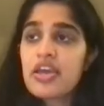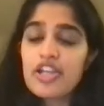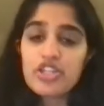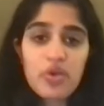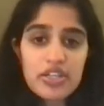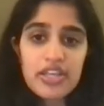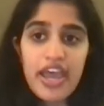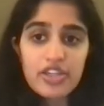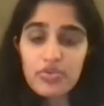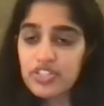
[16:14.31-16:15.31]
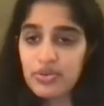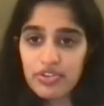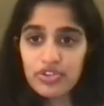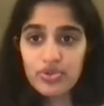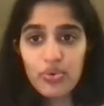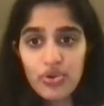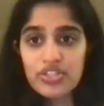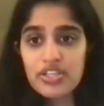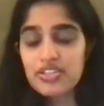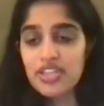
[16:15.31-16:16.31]
I just wanted to end with some of the
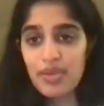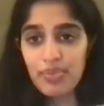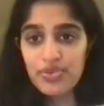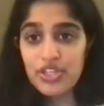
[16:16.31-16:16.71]
tools and examples